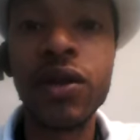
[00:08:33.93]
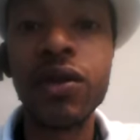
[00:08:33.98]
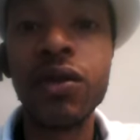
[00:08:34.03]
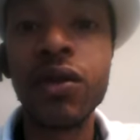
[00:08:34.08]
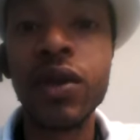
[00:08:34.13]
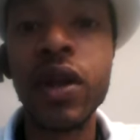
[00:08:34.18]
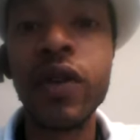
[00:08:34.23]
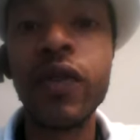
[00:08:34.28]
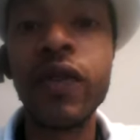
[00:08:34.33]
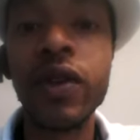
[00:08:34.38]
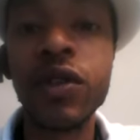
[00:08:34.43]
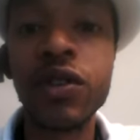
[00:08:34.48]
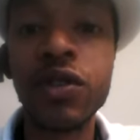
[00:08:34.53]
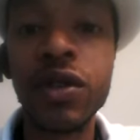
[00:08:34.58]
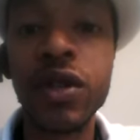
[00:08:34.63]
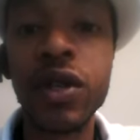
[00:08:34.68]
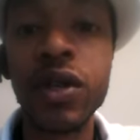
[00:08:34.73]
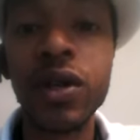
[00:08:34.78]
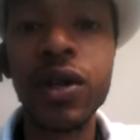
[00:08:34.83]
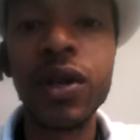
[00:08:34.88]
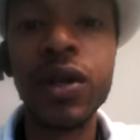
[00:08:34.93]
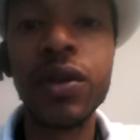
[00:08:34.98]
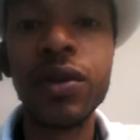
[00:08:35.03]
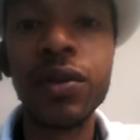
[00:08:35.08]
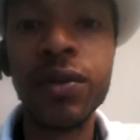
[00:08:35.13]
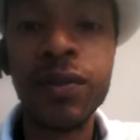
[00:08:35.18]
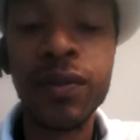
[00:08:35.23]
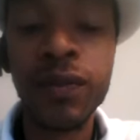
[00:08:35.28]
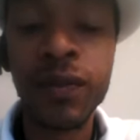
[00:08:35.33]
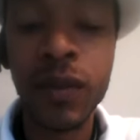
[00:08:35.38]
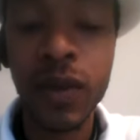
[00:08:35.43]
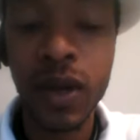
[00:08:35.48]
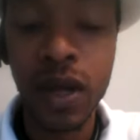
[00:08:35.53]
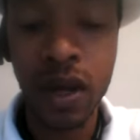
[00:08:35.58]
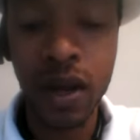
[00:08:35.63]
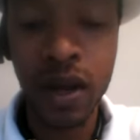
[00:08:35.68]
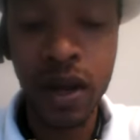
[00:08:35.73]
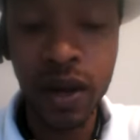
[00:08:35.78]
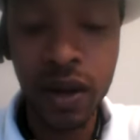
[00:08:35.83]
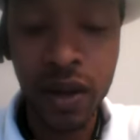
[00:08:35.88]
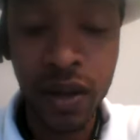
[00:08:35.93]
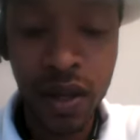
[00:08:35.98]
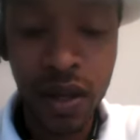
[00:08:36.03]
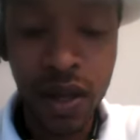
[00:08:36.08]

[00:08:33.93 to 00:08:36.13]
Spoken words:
Do whatever else you need to do. All right.